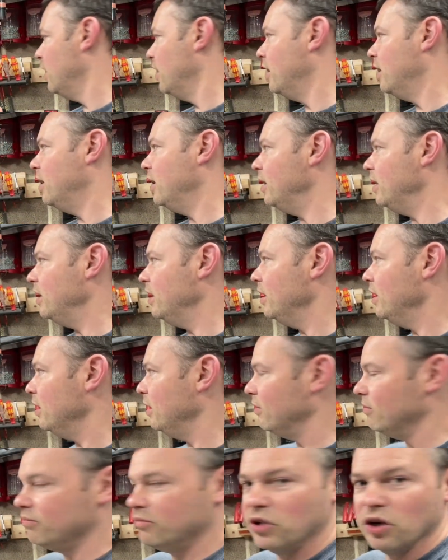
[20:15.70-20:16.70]

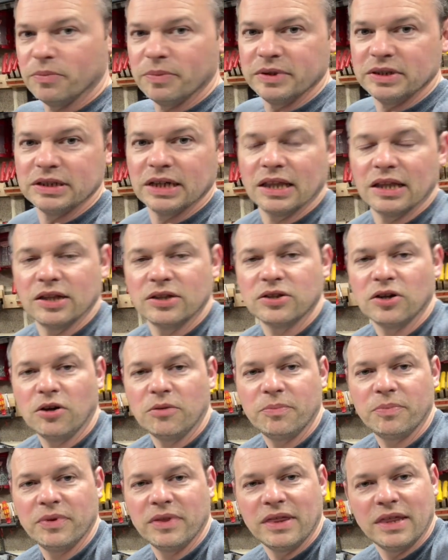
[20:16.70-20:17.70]
the gubbins at the
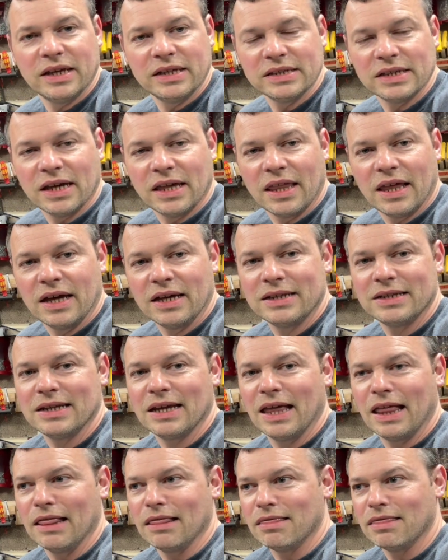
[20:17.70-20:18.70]
top and things like that.
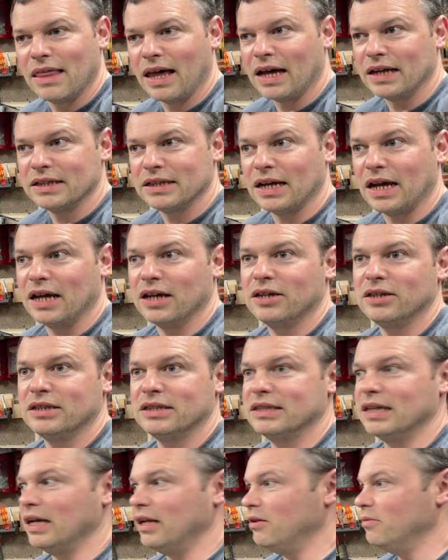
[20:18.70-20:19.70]
That I could
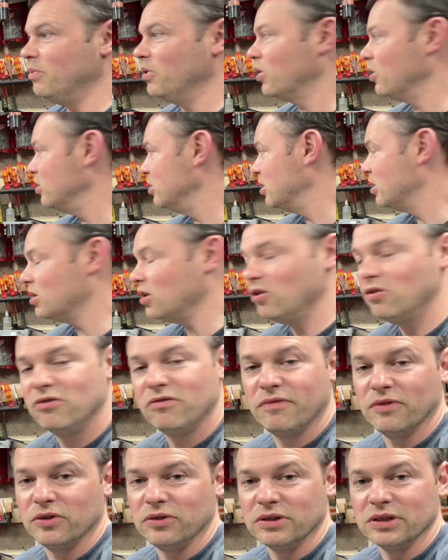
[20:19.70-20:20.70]
sell because it's low
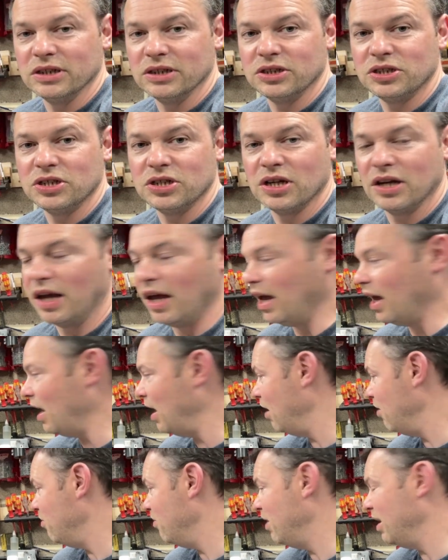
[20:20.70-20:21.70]
voltage.
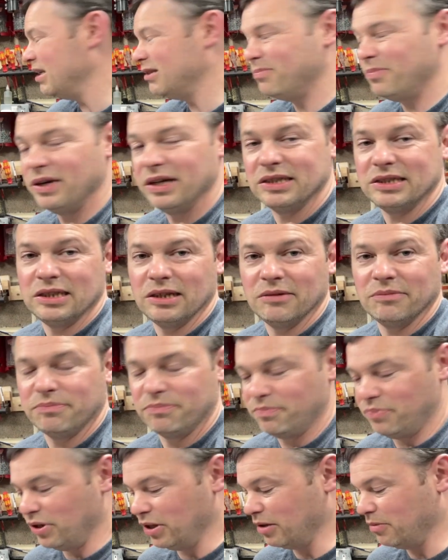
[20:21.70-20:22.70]
It's basically a
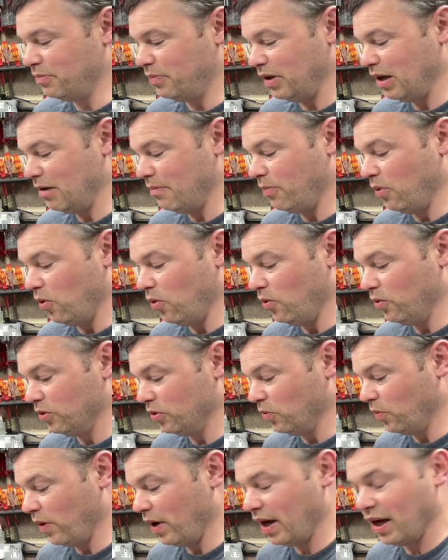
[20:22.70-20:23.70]
plug and play
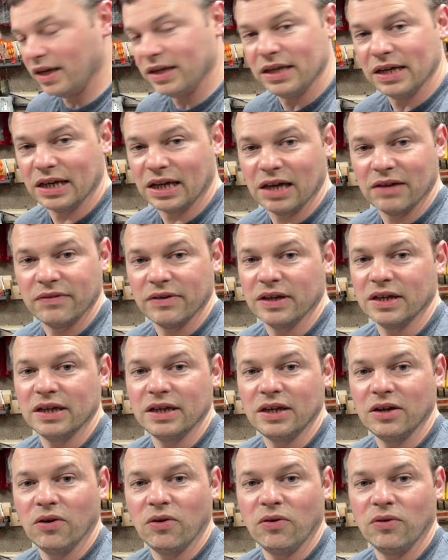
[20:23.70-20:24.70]
board where you give it
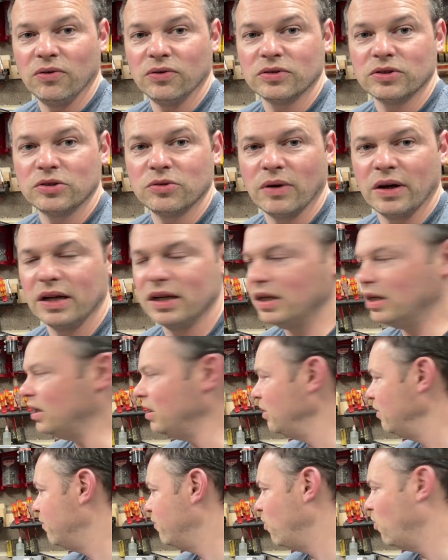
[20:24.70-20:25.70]
your
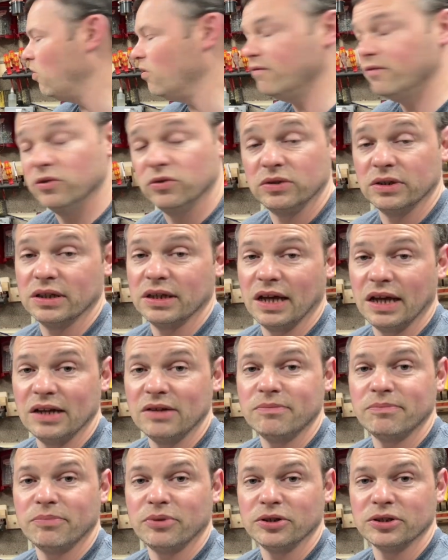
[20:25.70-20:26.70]
24 volt
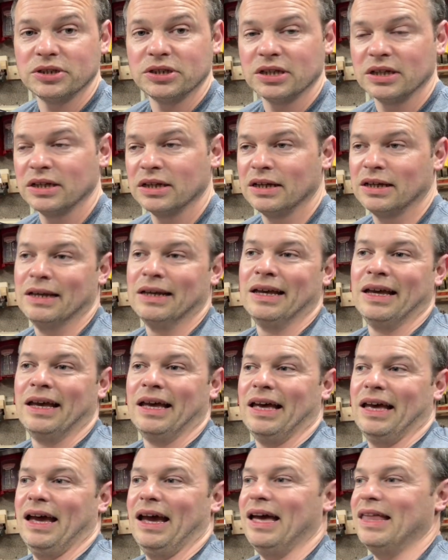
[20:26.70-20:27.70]
input,
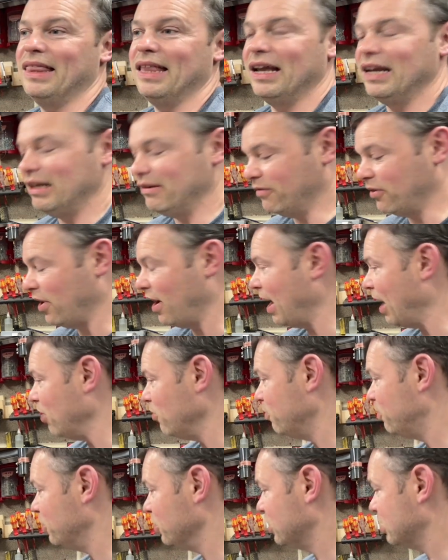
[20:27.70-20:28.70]
and then you've got
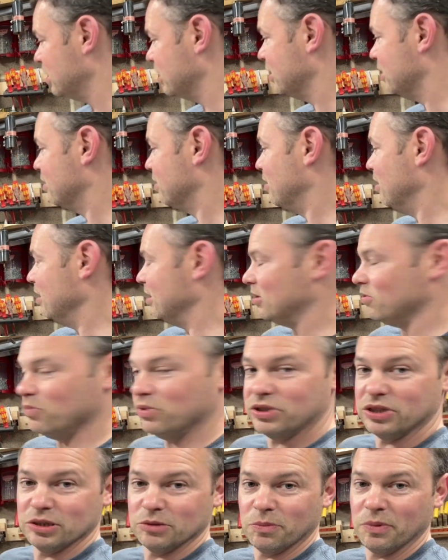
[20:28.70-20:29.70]
outputs.
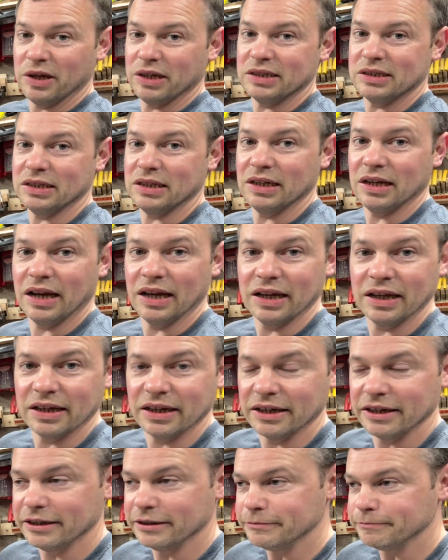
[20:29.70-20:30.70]
Which is basically like
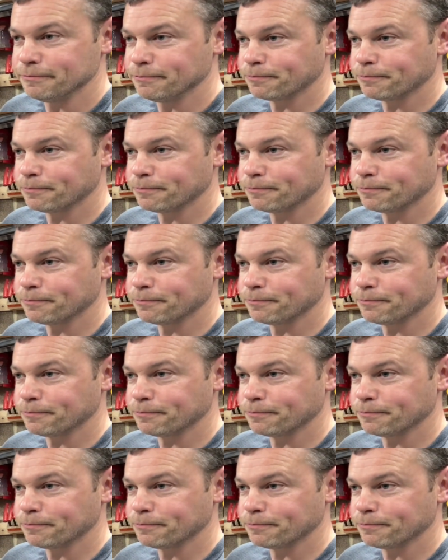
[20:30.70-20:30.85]
a